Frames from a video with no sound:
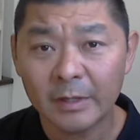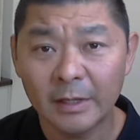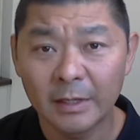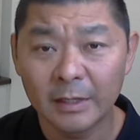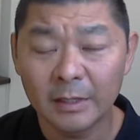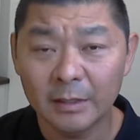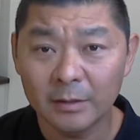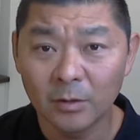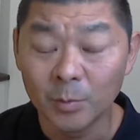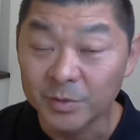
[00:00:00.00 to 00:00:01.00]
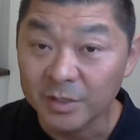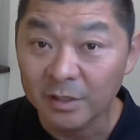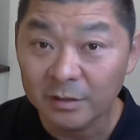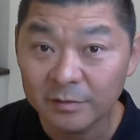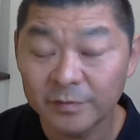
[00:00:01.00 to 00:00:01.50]

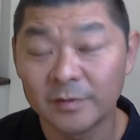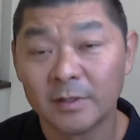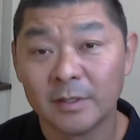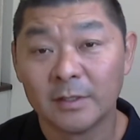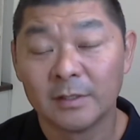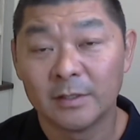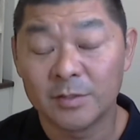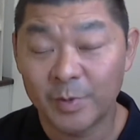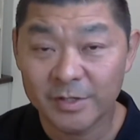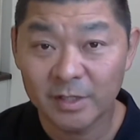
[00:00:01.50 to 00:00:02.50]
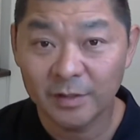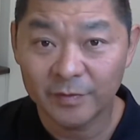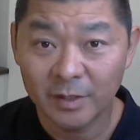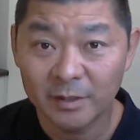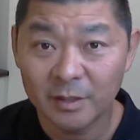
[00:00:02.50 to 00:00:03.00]
observe, especially
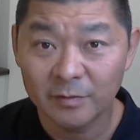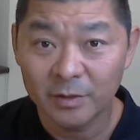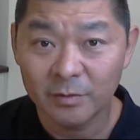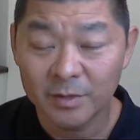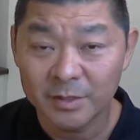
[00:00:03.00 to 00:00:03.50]
if the interview